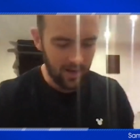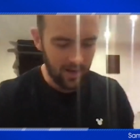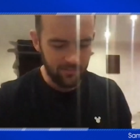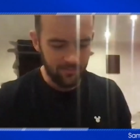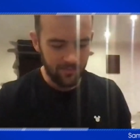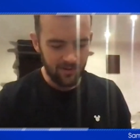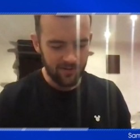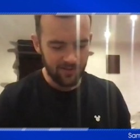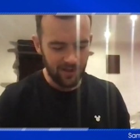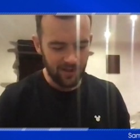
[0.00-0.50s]

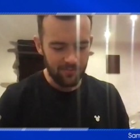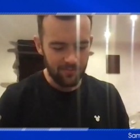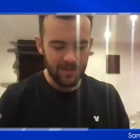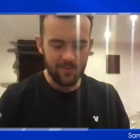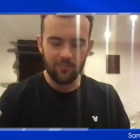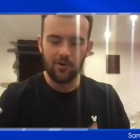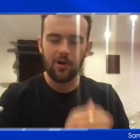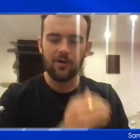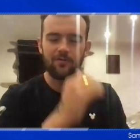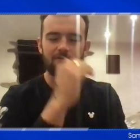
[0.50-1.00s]
mine, but it's like
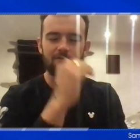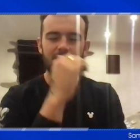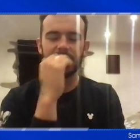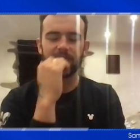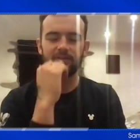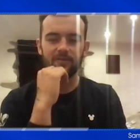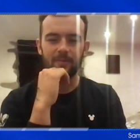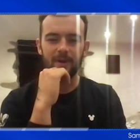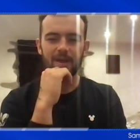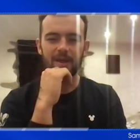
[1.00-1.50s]
people
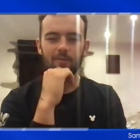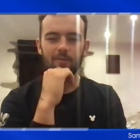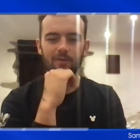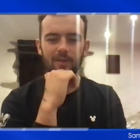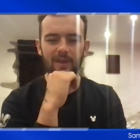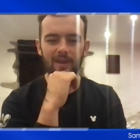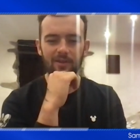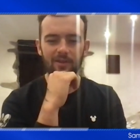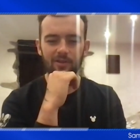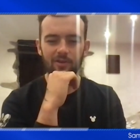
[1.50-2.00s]
overestimate what
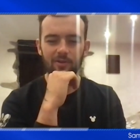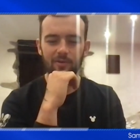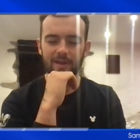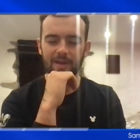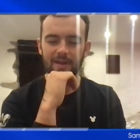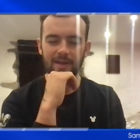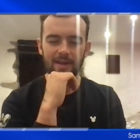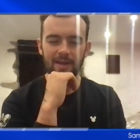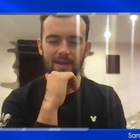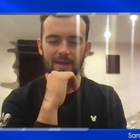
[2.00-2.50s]
they can do
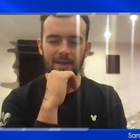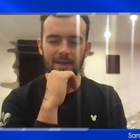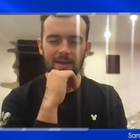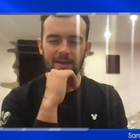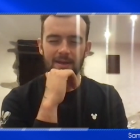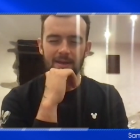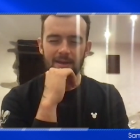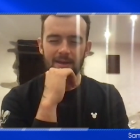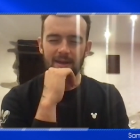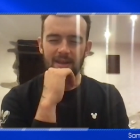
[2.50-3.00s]
in
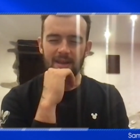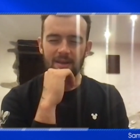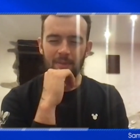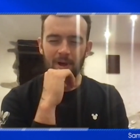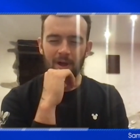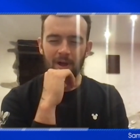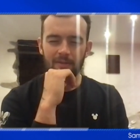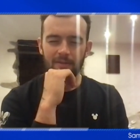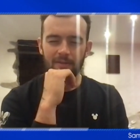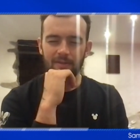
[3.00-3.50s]
a
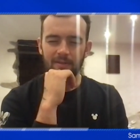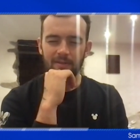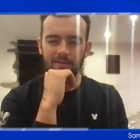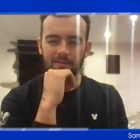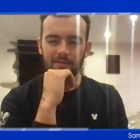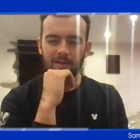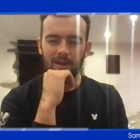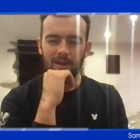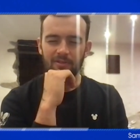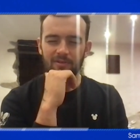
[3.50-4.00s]
month
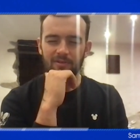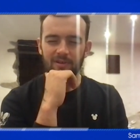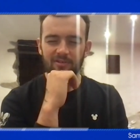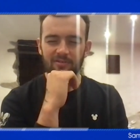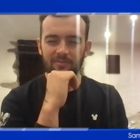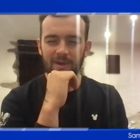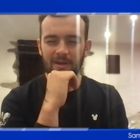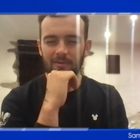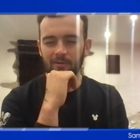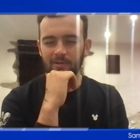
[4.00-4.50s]
and
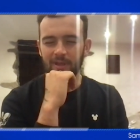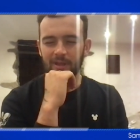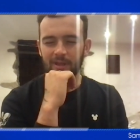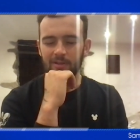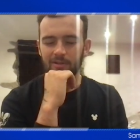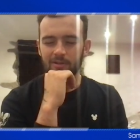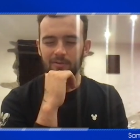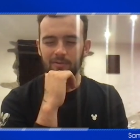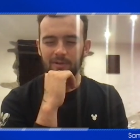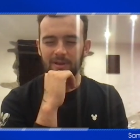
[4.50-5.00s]
underestimate what they
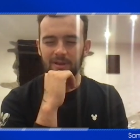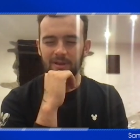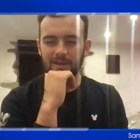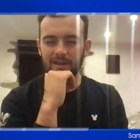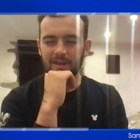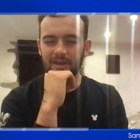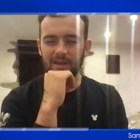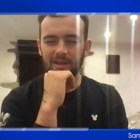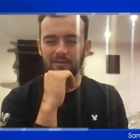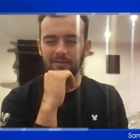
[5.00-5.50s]
can do in a
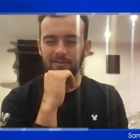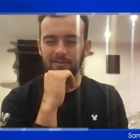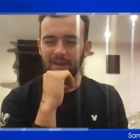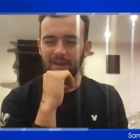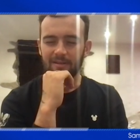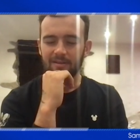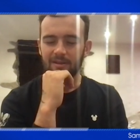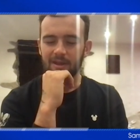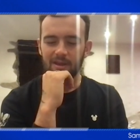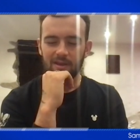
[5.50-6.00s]
year or
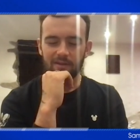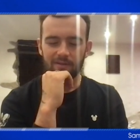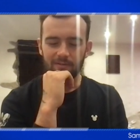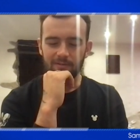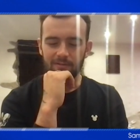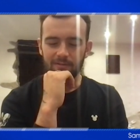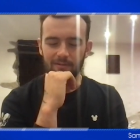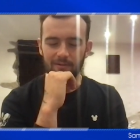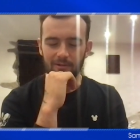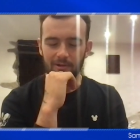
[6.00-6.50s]
10 years
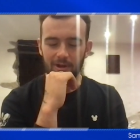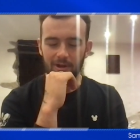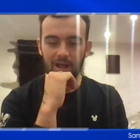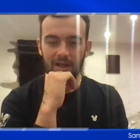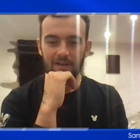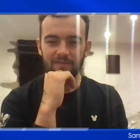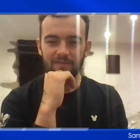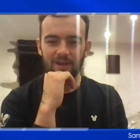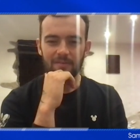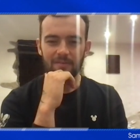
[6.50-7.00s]
or a
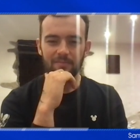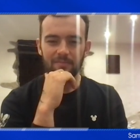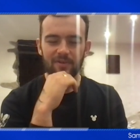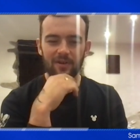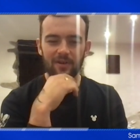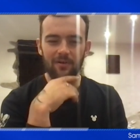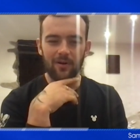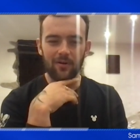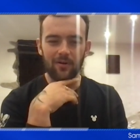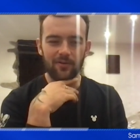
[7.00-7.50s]
lifetime.
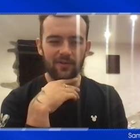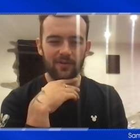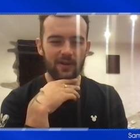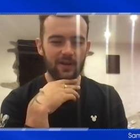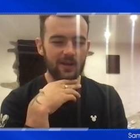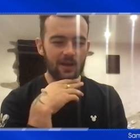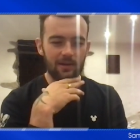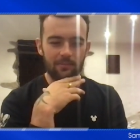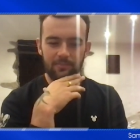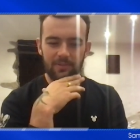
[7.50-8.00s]
So I would
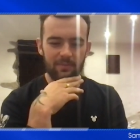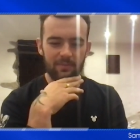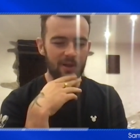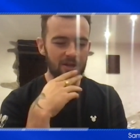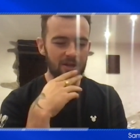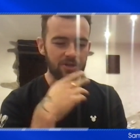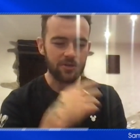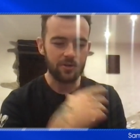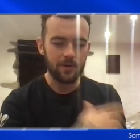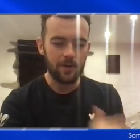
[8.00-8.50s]
say, yeah, be
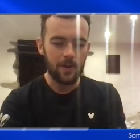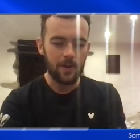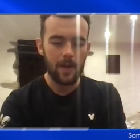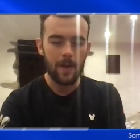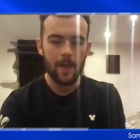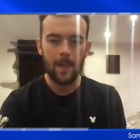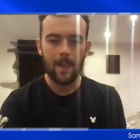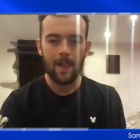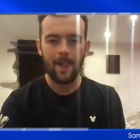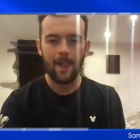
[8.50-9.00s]
patient.
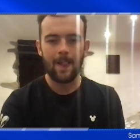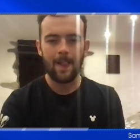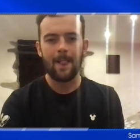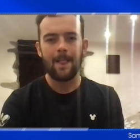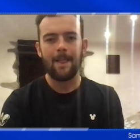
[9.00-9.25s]
Be